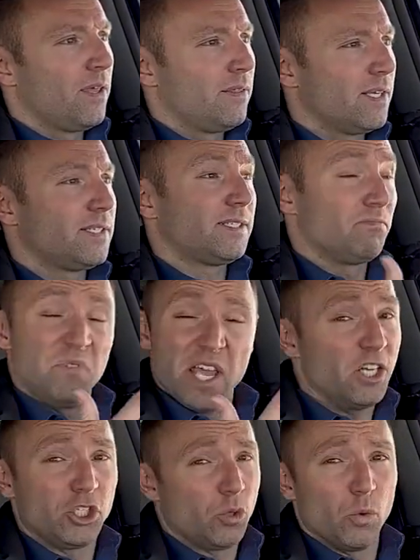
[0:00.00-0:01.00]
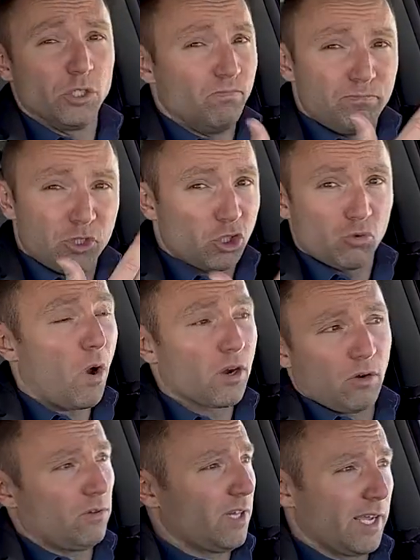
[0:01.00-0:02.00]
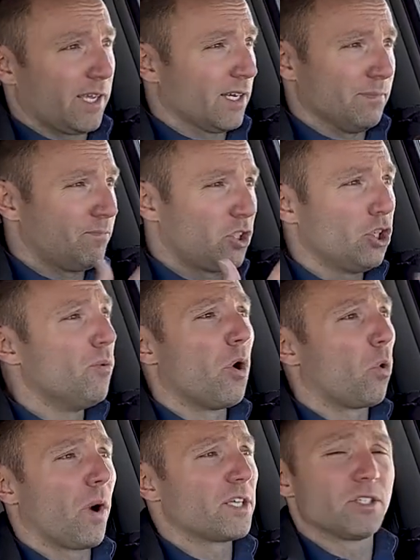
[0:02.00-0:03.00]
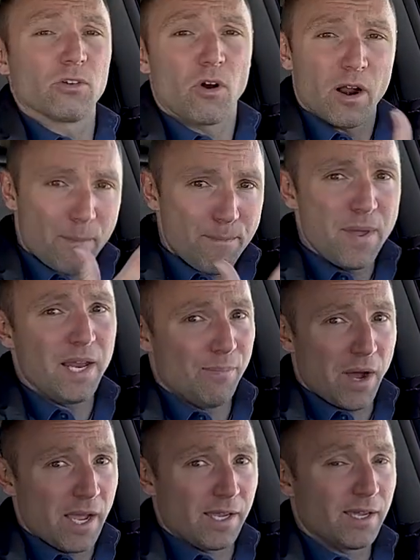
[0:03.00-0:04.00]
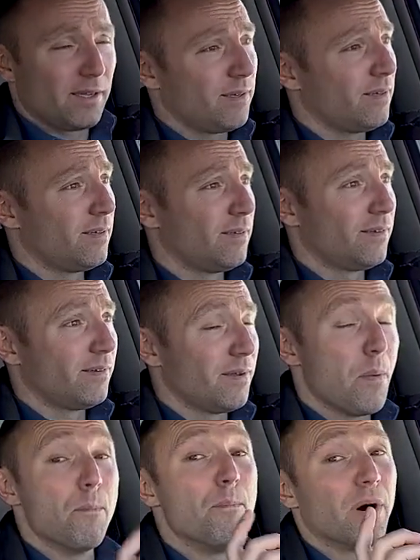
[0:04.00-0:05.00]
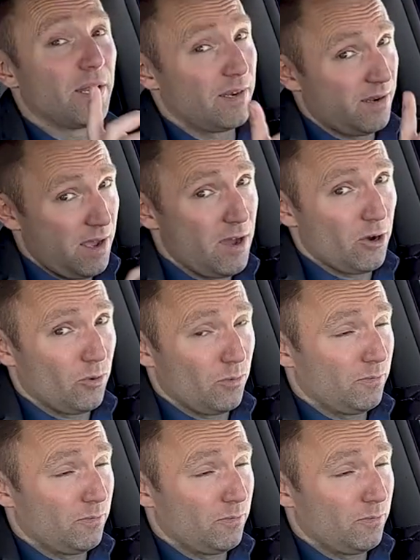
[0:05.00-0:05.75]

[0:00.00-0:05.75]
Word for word: this engine would struggle like a sumo wrestler on a mini bike, but no.